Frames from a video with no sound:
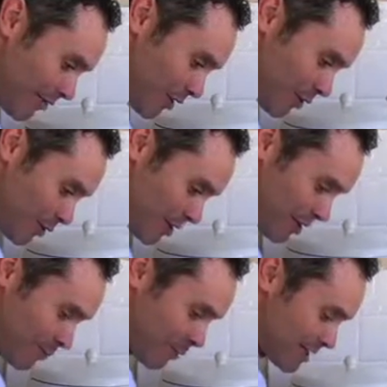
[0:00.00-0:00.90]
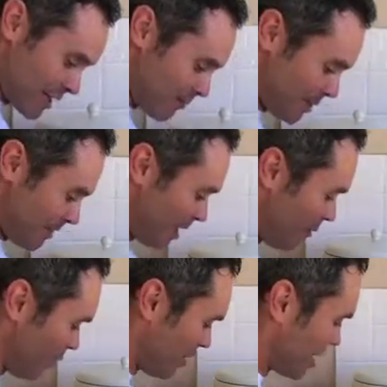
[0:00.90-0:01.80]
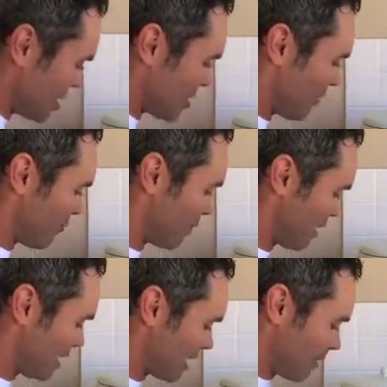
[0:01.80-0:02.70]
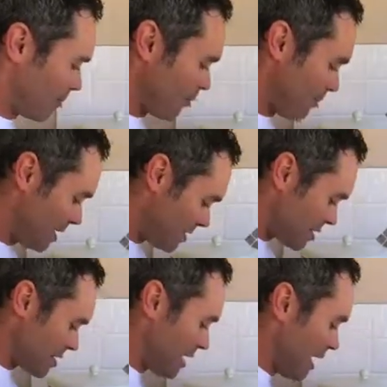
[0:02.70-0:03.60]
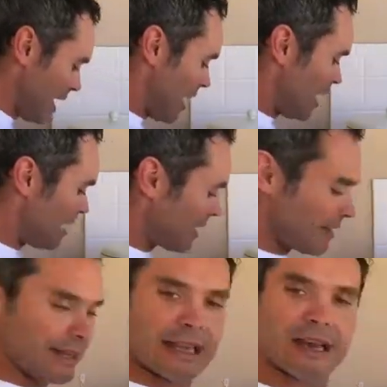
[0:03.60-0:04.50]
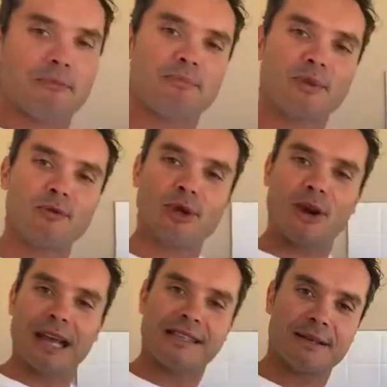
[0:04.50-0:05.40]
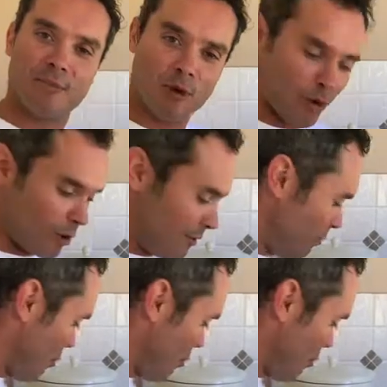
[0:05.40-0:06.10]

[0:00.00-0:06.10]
have a look what's happening. I won't touch them for another couple of minutes. Here and there we're gonna add some more olive